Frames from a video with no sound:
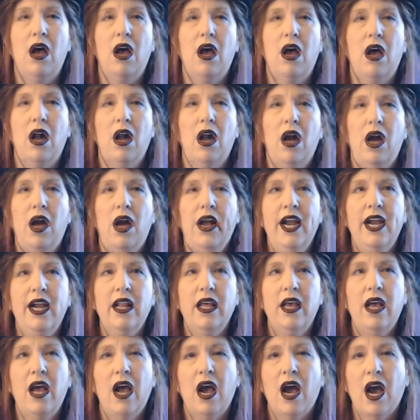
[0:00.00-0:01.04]
Right?
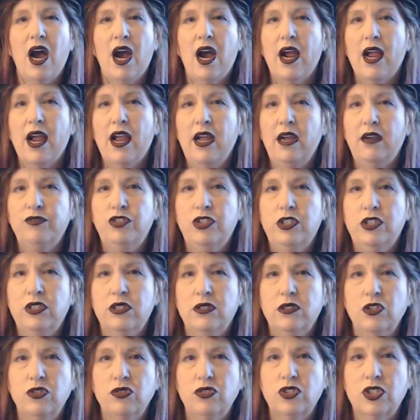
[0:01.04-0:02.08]
I have
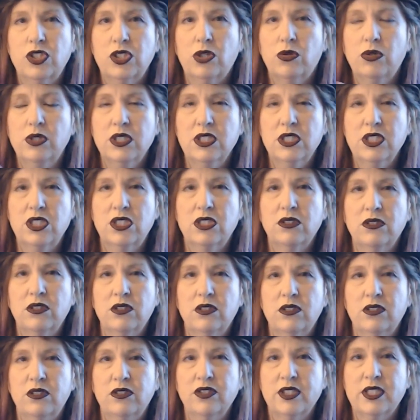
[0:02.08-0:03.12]
used
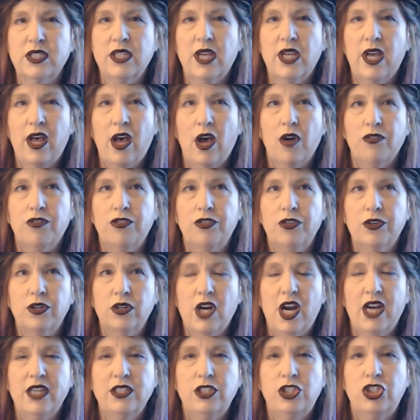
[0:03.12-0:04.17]
crystals for
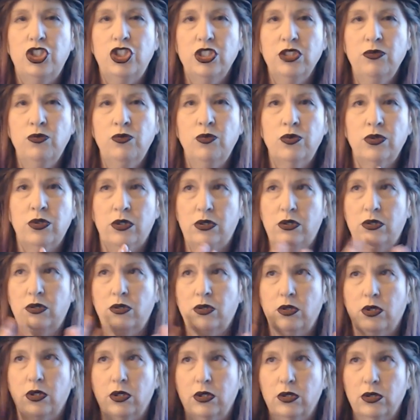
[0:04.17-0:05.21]
a
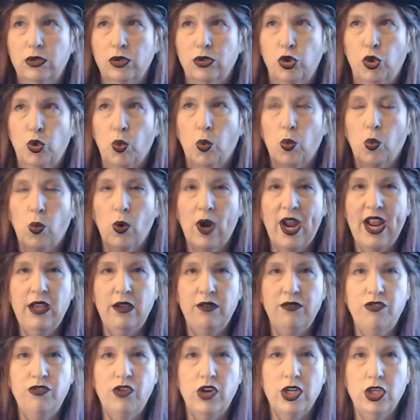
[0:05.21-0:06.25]
general
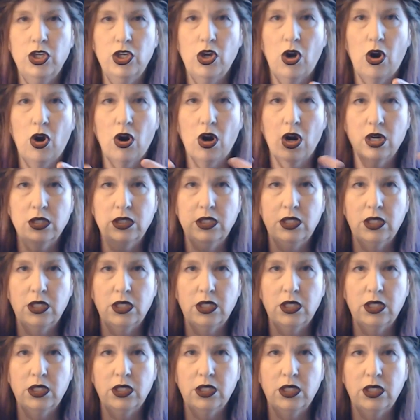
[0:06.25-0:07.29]
graveyard
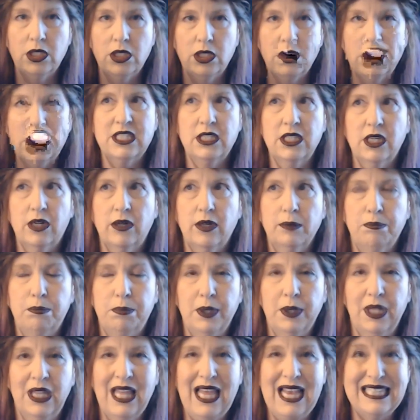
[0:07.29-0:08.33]
cemetery
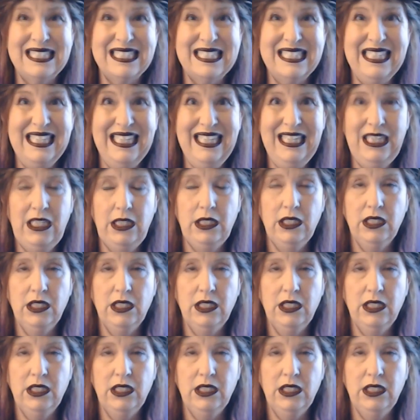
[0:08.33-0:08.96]
blessing.